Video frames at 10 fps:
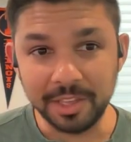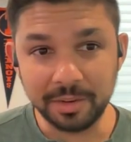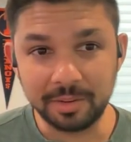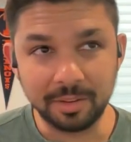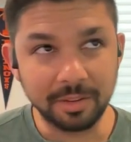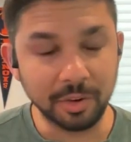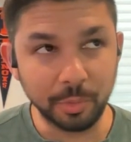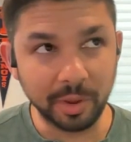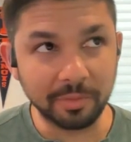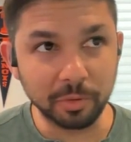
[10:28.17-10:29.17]
think you know
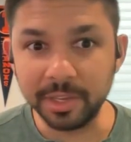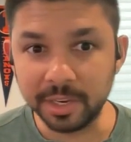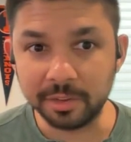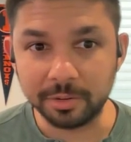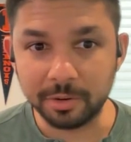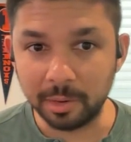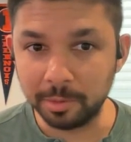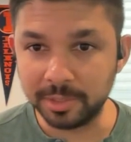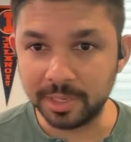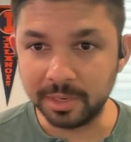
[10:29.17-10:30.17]
we have a really
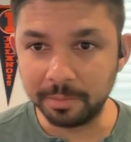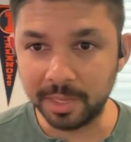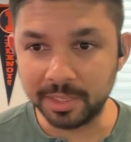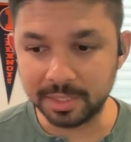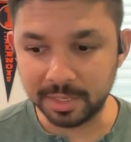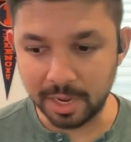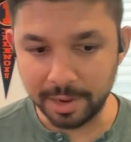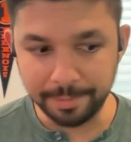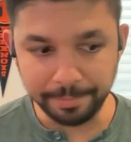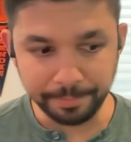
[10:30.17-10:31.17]
incredible team that's
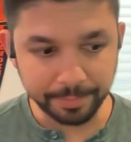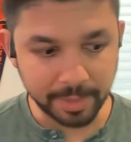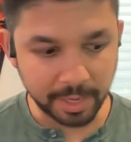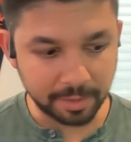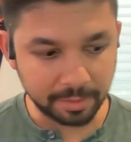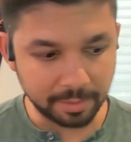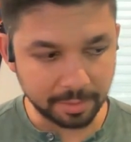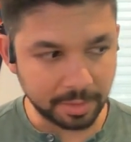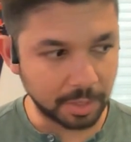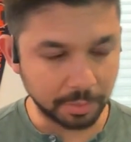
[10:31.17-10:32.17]
um, that
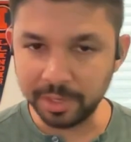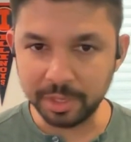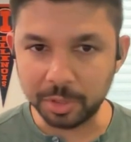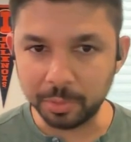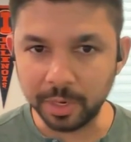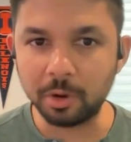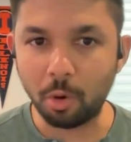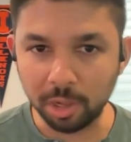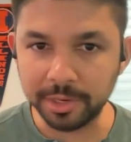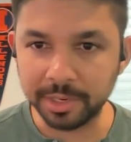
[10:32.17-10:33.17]
there are really three
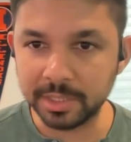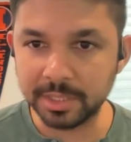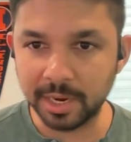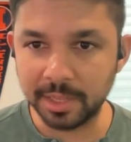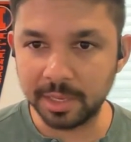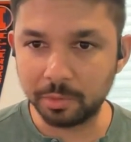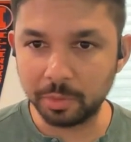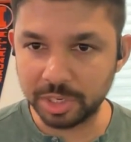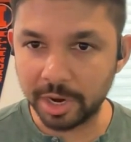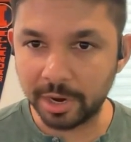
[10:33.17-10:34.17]
qualities that I think we
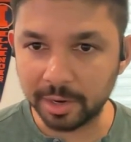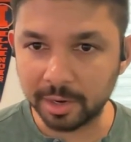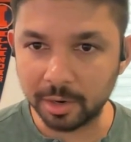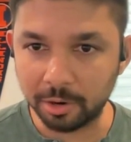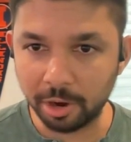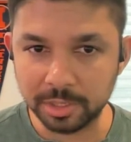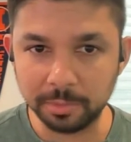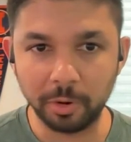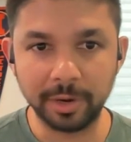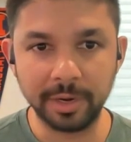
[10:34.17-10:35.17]
share across the
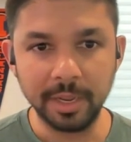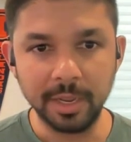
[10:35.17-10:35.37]
board.